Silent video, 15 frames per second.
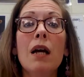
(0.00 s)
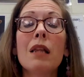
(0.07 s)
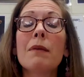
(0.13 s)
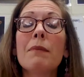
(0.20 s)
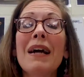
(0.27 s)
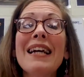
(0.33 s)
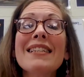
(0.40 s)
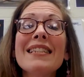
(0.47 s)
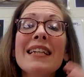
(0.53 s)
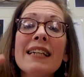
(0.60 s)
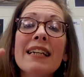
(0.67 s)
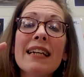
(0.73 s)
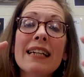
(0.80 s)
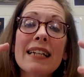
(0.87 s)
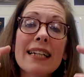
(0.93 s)
The
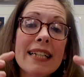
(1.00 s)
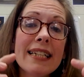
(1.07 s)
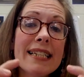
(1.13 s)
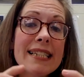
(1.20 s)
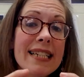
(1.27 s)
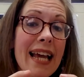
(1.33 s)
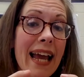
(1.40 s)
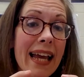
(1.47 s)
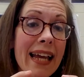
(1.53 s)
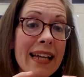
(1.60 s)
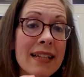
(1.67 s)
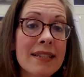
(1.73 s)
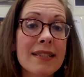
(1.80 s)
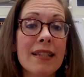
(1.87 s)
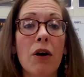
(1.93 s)
magazine
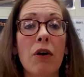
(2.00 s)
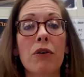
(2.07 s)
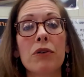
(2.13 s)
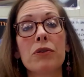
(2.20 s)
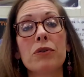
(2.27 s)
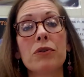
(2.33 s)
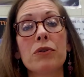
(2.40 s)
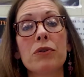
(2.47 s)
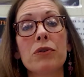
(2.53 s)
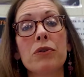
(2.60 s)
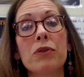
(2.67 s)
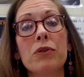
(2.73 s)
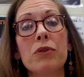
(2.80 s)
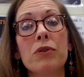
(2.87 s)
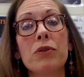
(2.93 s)
contains the article, the
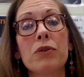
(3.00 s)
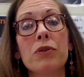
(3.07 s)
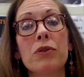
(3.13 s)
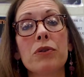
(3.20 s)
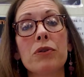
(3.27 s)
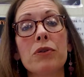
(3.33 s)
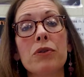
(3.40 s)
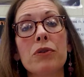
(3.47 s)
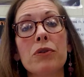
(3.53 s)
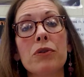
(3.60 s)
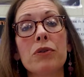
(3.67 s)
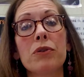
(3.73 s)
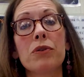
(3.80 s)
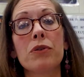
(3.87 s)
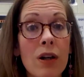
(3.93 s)
album contains the
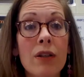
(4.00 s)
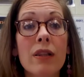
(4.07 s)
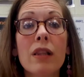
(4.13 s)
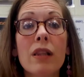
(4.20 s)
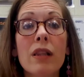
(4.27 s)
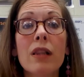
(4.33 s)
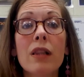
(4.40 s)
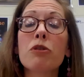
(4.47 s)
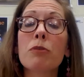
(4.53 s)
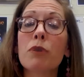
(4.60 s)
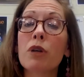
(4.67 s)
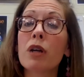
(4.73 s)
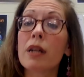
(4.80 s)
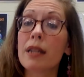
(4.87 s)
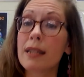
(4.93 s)
song, the literature
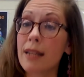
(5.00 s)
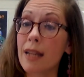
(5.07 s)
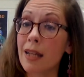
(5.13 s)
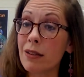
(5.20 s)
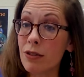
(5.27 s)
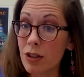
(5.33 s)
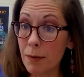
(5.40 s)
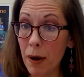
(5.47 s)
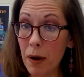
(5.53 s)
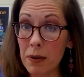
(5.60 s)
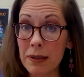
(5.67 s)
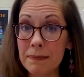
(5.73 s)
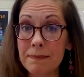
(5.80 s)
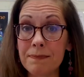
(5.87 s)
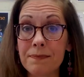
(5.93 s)
book contains the
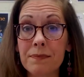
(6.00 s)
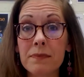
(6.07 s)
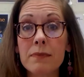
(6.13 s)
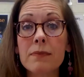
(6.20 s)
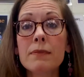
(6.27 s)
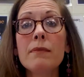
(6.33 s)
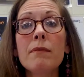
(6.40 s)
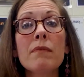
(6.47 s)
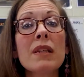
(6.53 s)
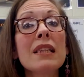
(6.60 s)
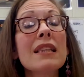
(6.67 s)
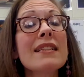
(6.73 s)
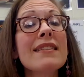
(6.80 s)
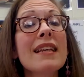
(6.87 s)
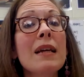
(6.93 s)
poem.
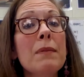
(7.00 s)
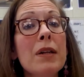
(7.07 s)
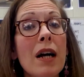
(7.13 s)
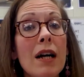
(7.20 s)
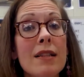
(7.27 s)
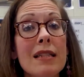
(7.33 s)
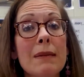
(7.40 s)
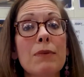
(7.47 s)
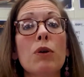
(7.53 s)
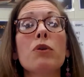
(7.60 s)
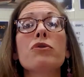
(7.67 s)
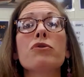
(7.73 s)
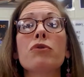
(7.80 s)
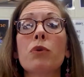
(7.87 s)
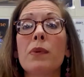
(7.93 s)
The same concept
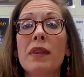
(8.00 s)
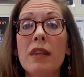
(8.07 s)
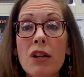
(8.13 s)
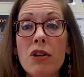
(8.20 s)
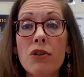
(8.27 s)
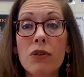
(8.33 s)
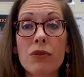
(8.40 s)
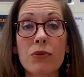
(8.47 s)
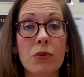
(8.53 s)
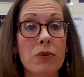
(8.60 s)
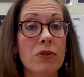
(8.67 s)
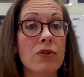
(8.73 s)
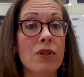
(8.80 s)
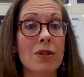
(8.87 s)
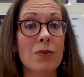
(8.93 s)
holds true with digital
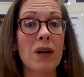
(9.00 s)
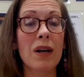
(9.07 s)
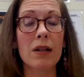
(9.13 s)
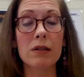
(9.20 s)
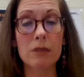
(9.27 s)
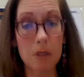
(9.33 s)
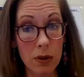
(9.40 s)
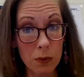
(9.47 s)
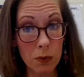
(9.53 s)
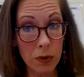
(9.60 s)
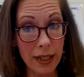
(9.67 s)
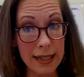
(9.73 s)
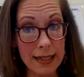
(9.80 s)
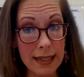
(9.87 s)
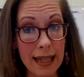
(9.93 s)
sources as well. We'll
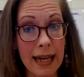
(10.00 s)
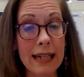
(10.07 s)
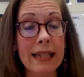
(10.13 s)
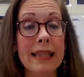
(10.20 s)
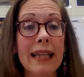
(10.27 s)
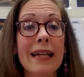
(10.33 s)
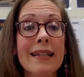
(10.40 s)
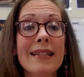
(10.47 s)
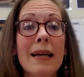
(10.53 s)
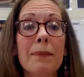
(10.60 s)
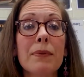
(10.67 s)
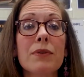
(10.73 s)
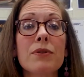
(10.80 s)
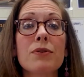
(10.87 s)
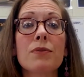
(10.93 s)
get to that in the
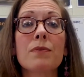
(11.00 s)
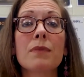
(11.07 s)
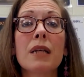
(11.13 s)
examples.